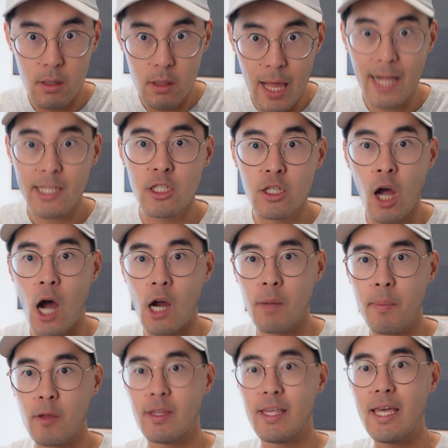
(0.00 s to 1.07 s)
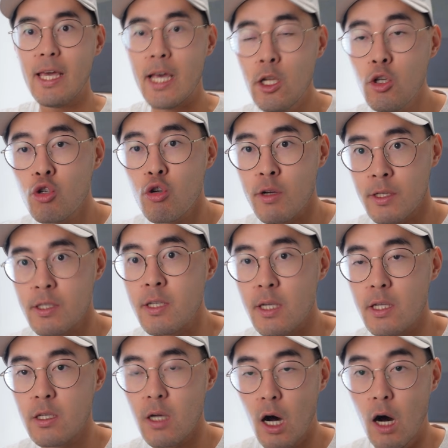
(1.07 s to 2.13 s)
Let's talk about the
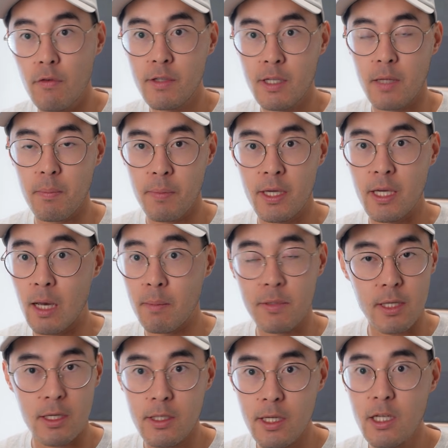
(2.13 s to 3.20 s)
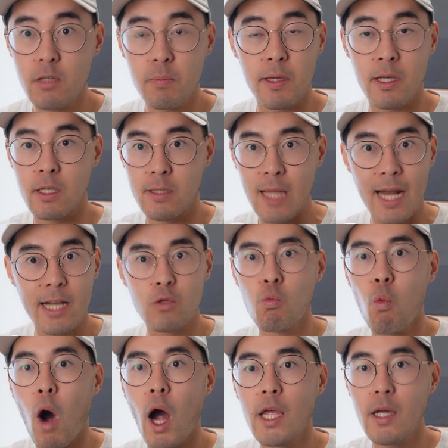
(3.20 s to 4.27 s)
intricacies of PMCCs, because that is
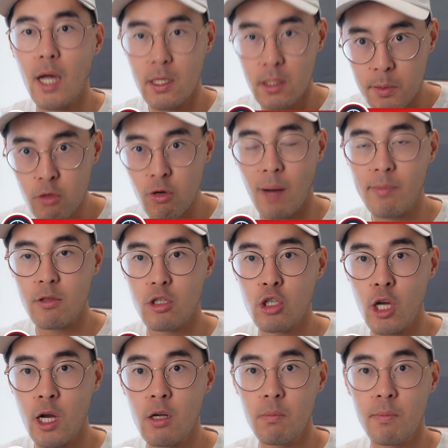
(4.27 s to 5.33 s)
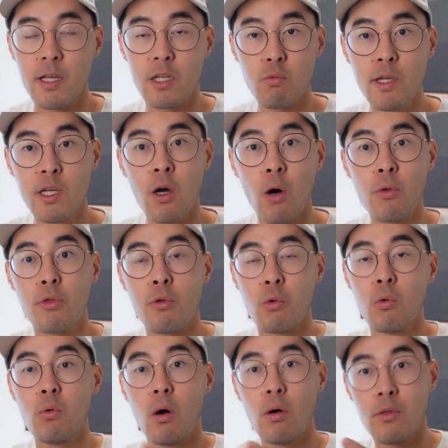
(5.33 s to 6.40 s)
why you guys subscribe to this channel, because we go
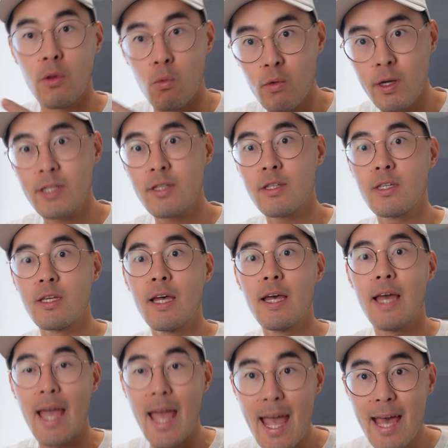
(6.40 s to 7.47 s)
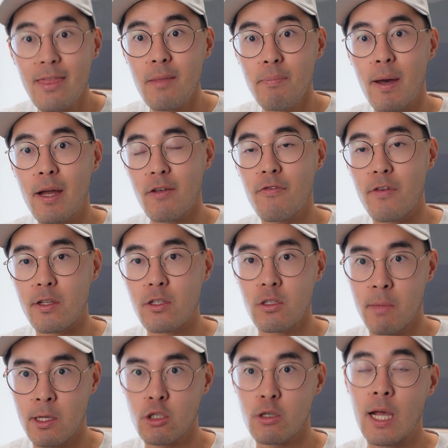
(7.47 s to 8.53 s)
through the risks and the benefits
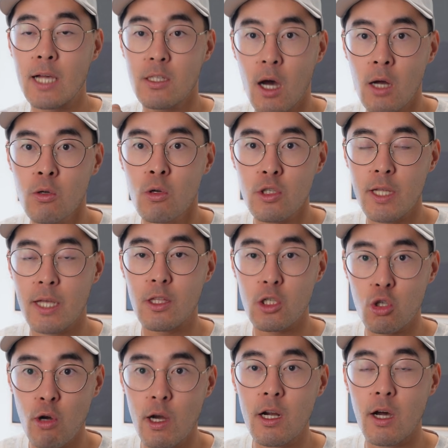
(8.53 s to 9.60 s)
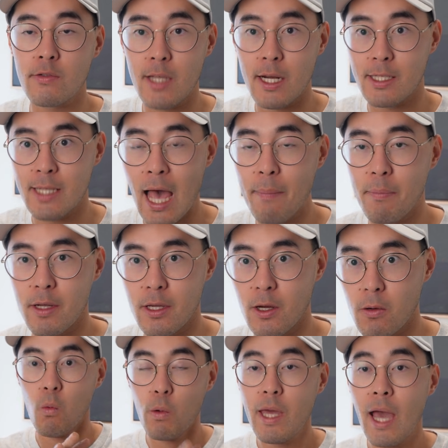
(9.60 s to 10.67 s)
to make sure you guys understand the trade-offs that is happening
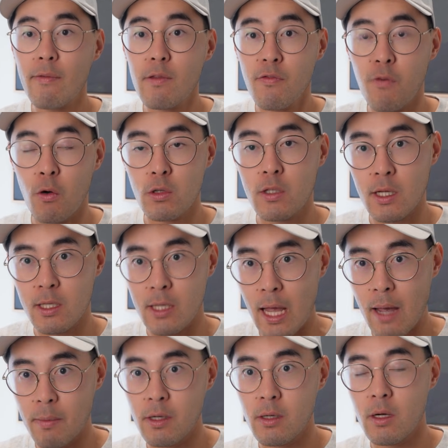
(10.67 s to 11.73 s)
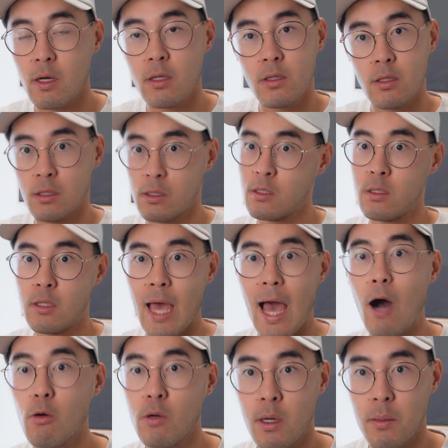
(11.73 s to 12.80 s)
here. We have to first examine the
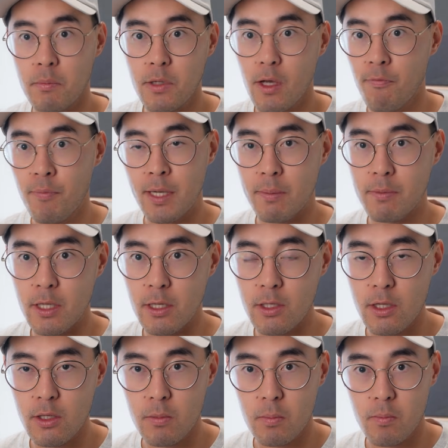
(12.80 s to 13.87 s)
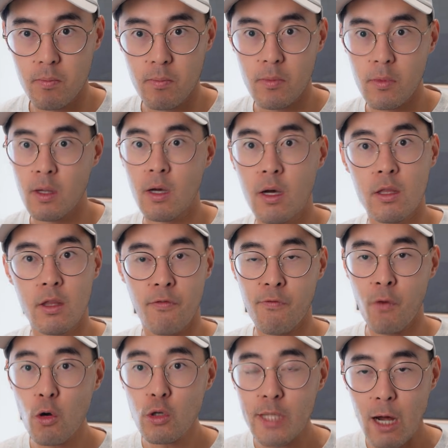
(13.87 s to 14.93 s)
outcomes of PMCCs. The
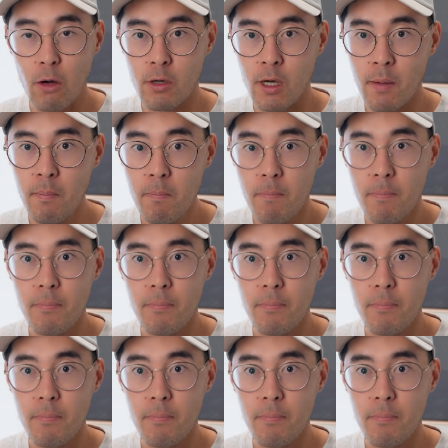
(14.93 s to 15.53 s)
first outcome